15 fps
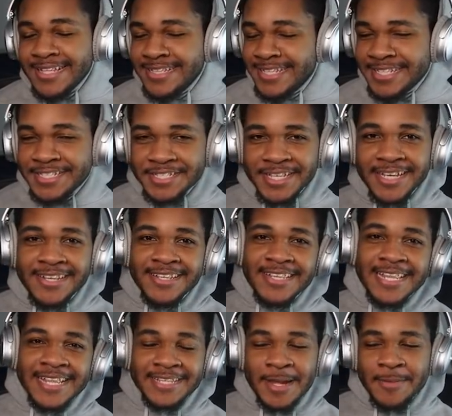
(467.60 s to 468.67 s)
This
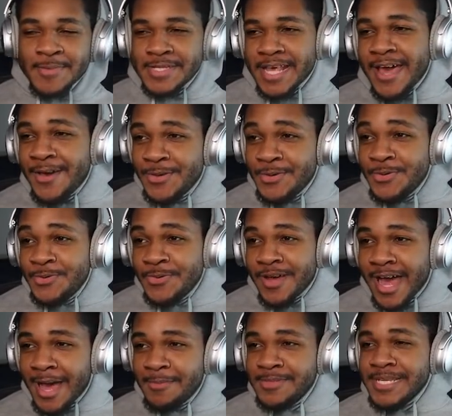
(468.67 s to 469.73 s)
shit, I'm
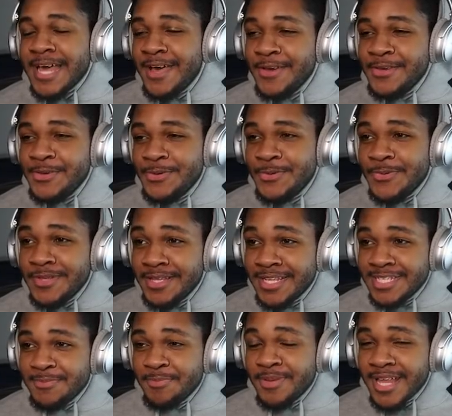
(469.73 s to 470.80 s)
telling you,
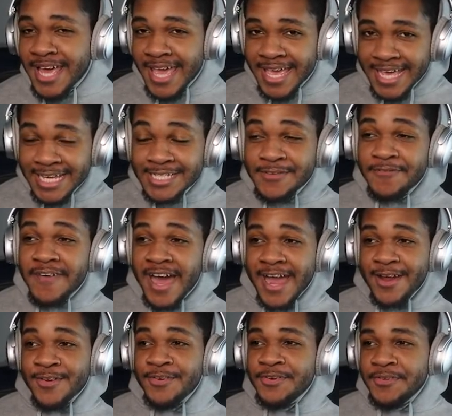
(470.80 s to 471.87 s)
this play is
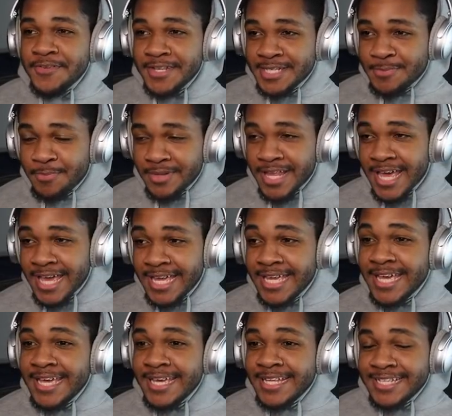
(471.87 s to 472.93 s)
fire. This
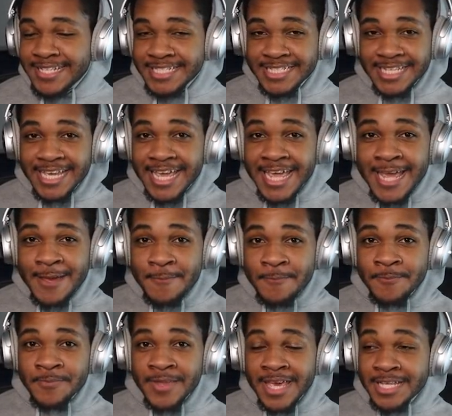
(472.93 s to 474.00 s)
scheme
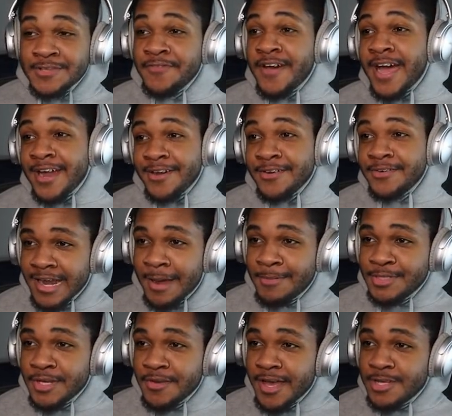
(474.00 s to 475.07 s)
is fire. And I'm gonna
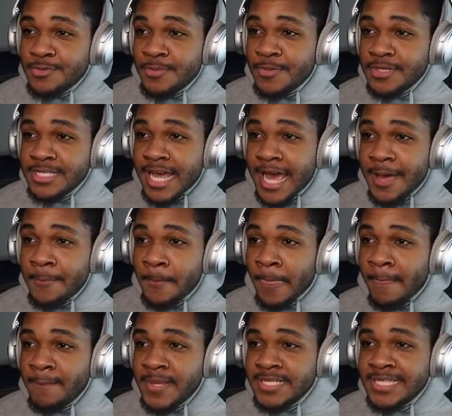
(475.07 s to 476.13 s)
show you guys one more time.
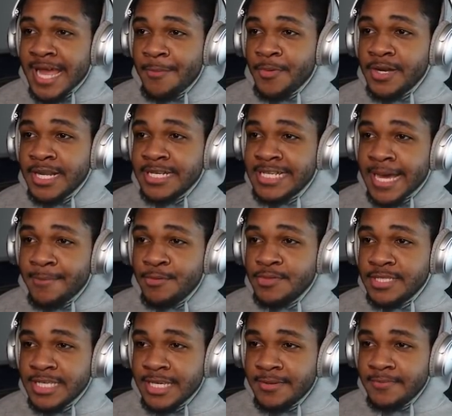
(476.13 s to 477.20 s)
This time I'm gonna double
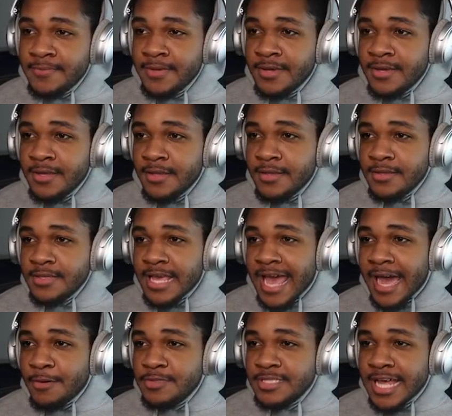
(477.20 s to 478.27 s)
team the
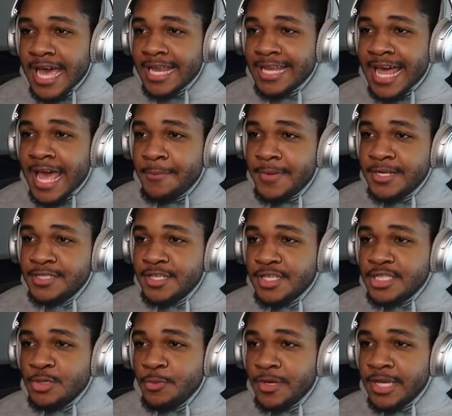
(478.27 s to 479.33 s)
outside lineman
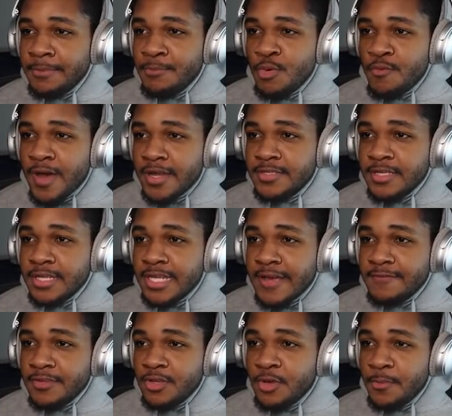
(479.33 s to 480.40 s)
just so we can move out to the
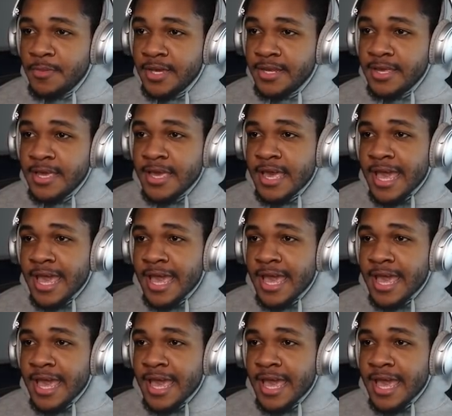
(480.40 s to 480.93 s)
left a little bit.